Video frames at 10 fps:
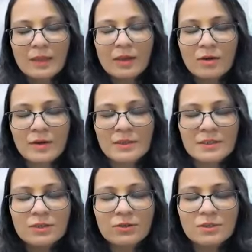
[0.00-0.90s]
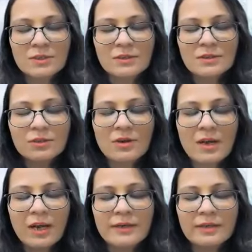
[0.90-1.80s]
your intuitions, your
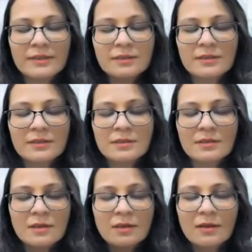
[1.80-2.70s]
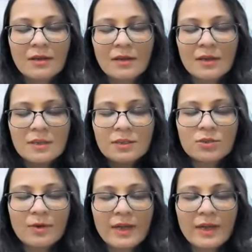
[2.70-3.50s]
guidance to